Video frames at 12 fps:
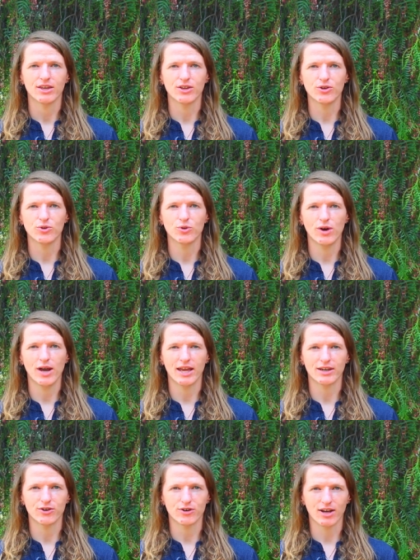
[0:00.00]
you
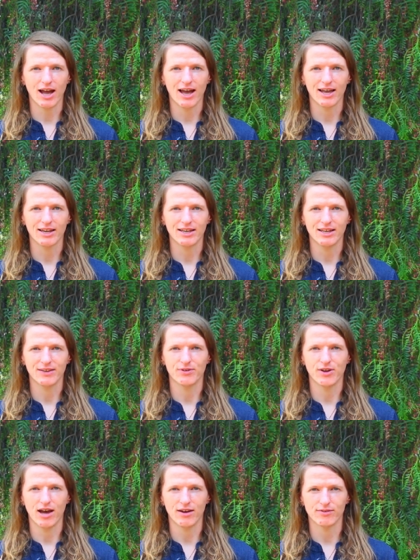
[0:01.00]
and your guide, if
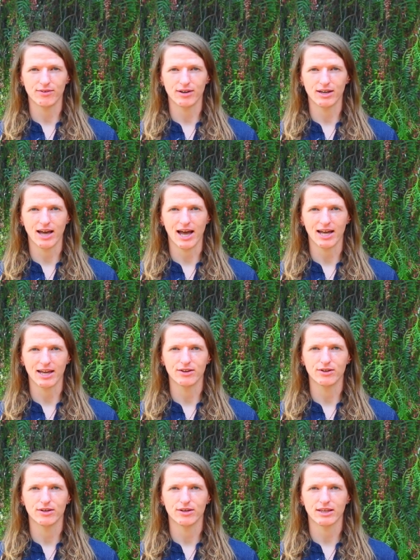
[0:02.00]
you have a guide,
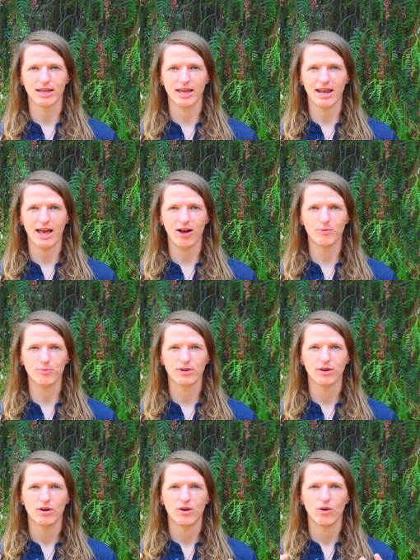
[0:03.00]
can help
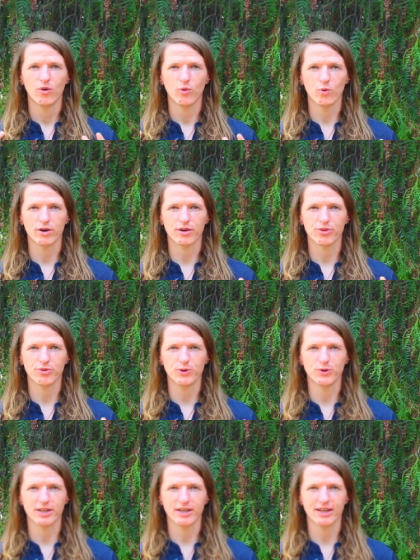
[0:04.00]
work
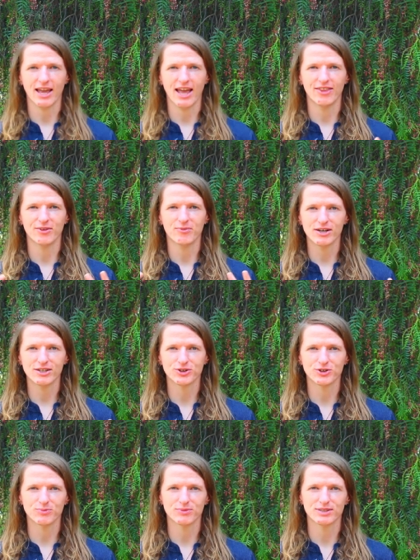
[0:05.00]
through it. And the
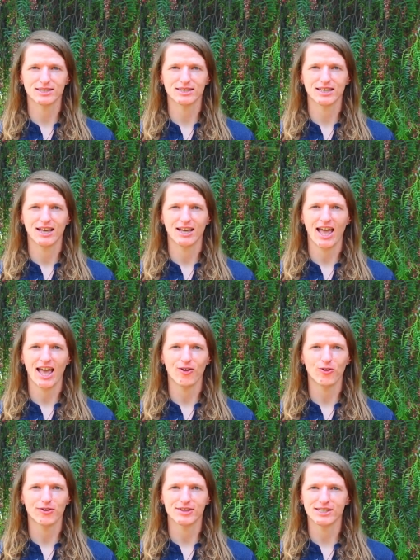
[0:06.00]
mushrooms
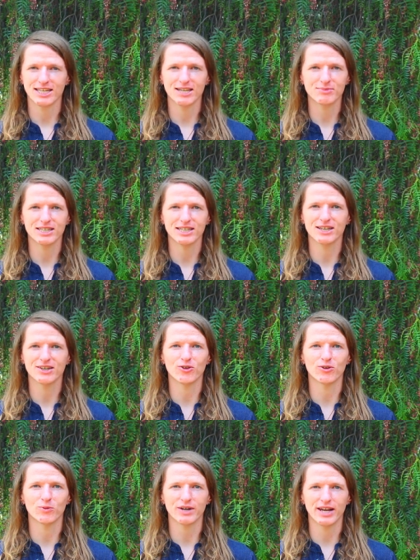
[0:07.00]
or the D M T
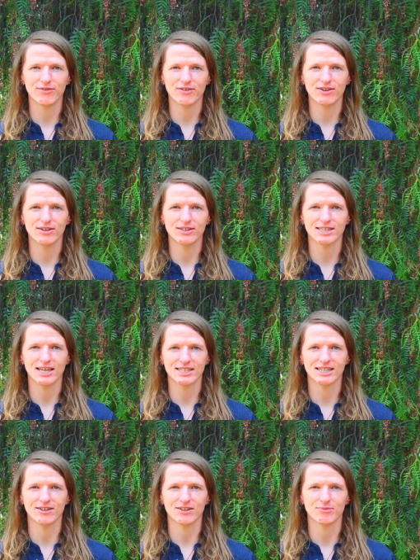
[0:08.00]
or whatever
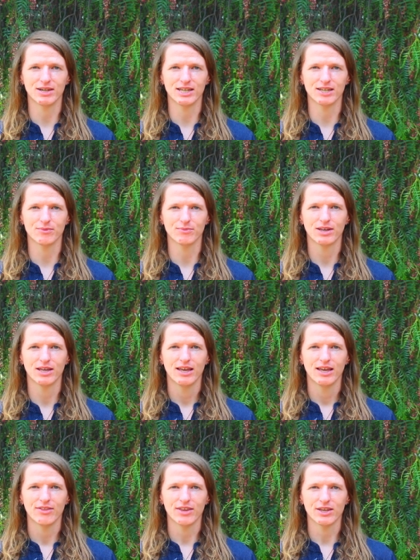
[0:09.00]
psychedelic medium
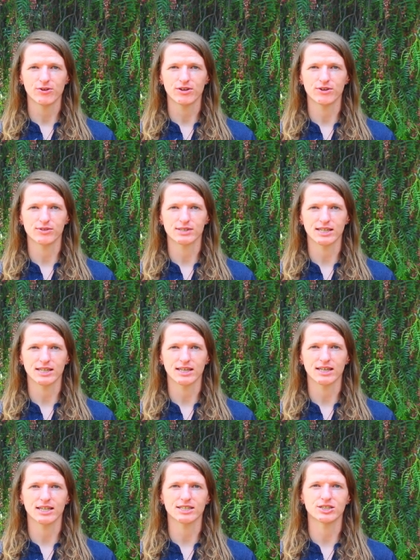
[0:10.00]
that you're using
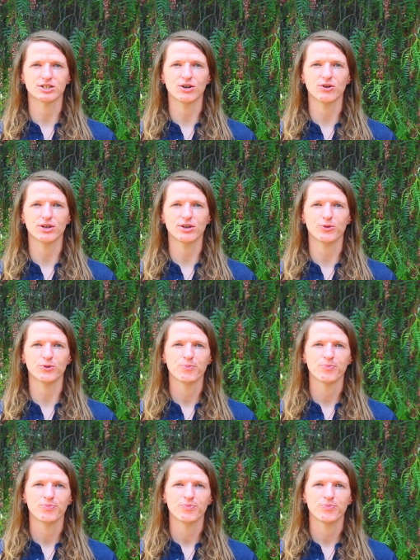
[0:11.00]
can show you